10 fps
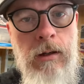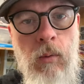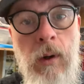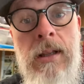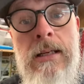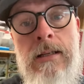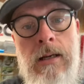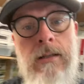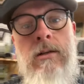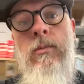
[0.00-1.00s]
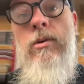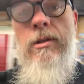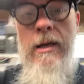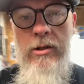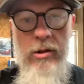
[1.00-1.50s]
one of these customers
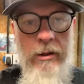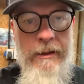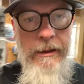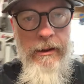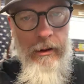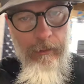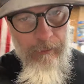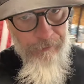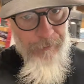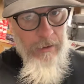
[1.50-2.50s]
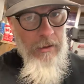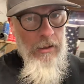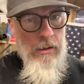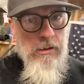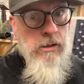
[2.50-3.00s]
actually
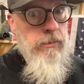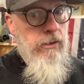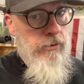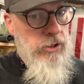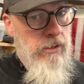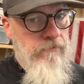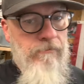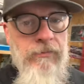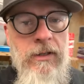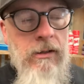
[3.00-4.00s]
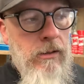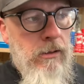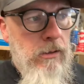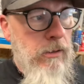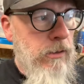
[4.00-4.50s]
sent me their Jeep.
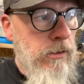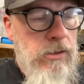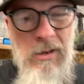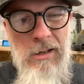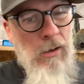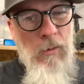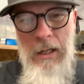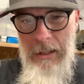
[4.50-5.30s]
And so while